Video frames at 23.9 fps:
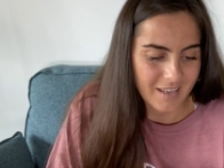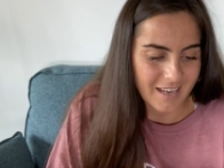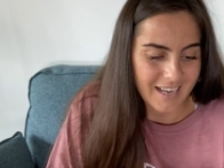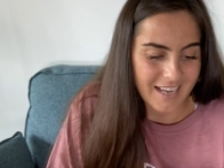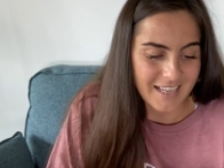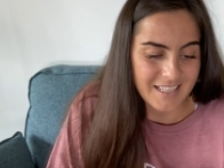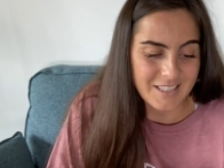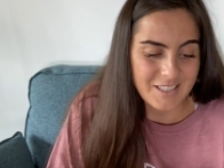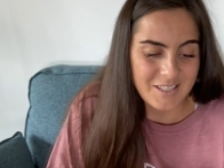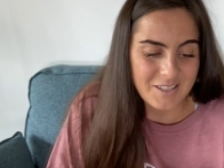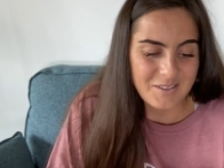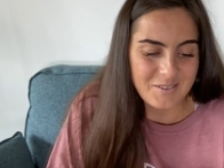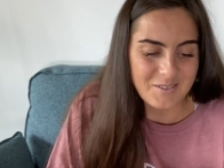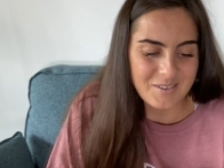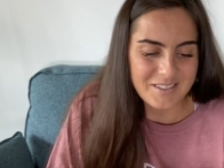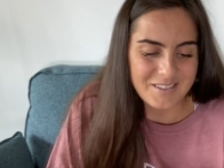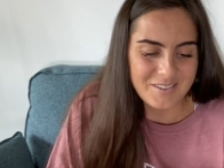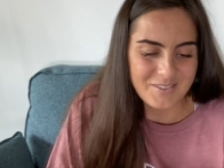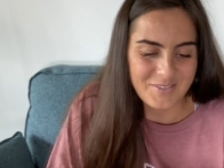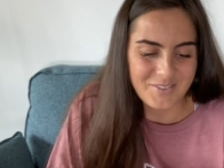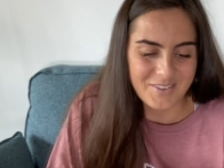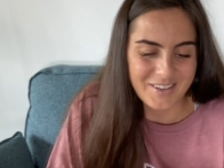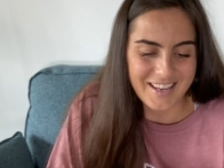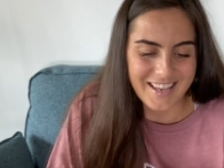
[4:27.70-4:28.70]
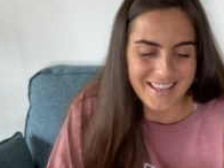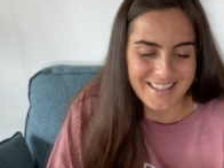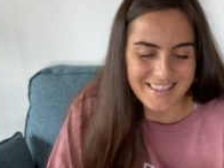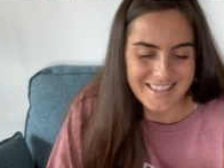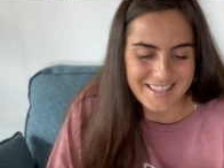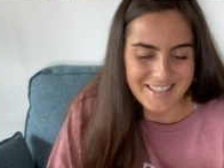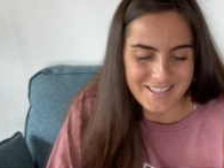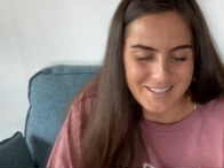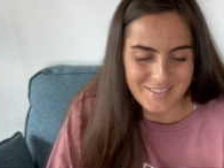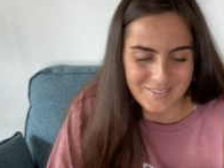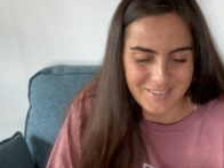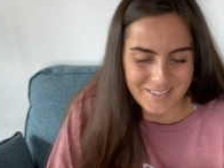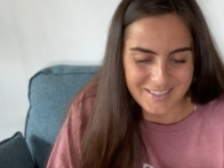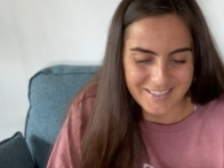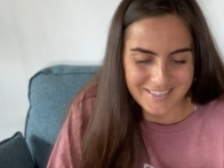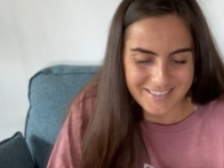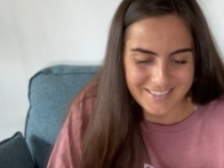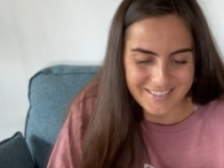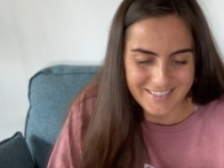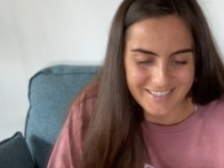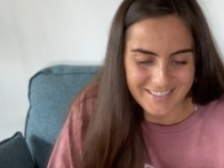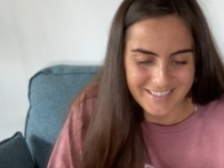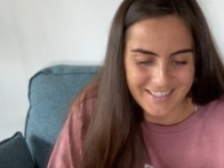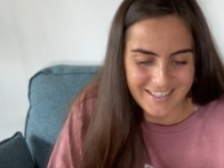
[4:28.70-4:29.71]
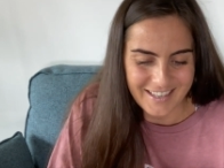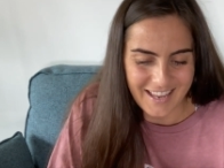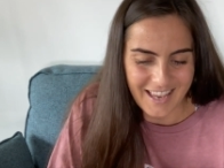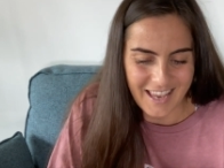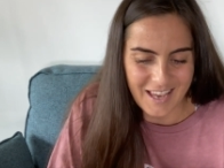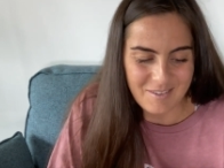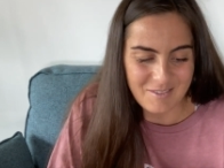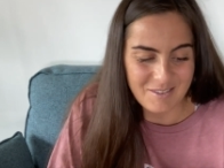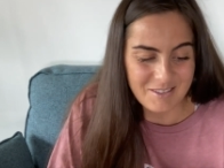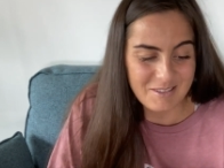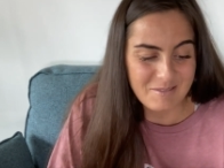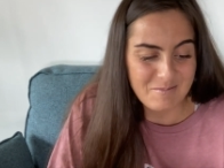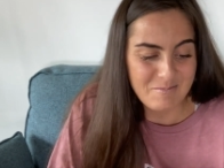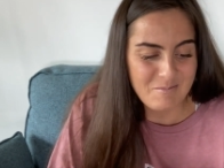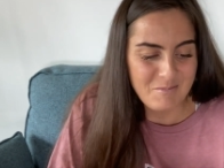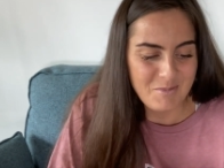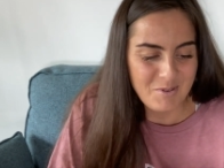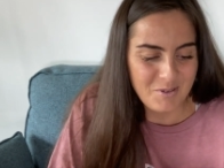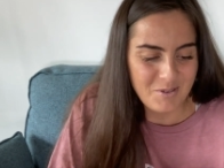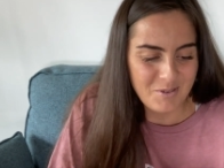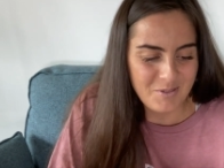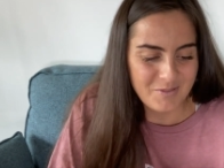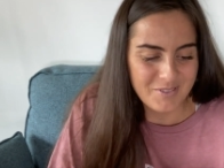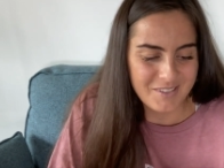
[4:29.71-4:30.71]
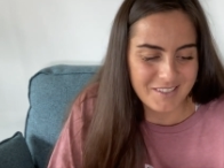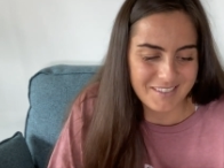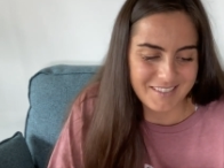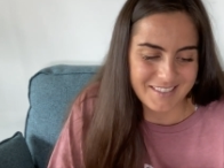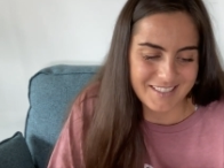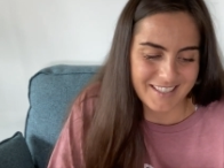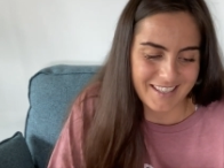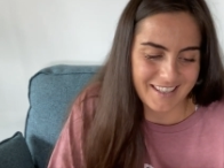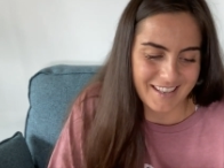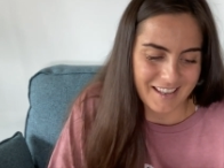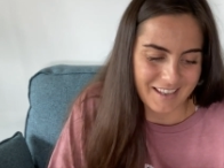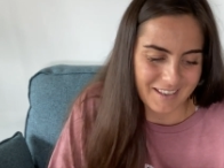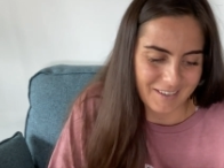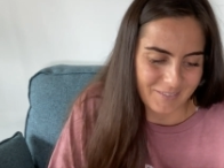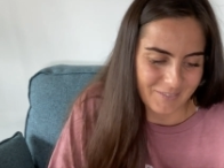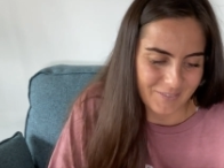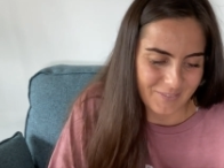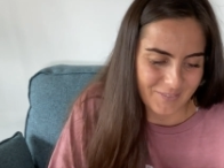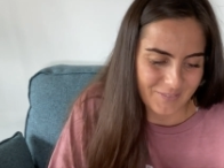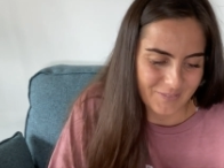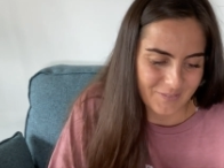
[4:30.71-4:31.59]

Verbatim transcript: I don't want to forget this one. I was moved into life.